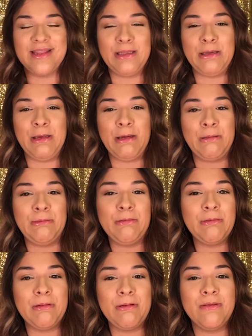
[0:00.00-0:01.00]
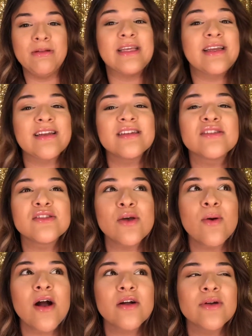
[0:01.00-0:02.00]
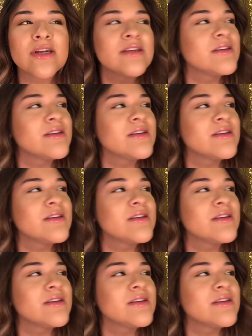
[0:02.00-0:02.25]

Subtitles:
the outro. Like, it gets so awkward.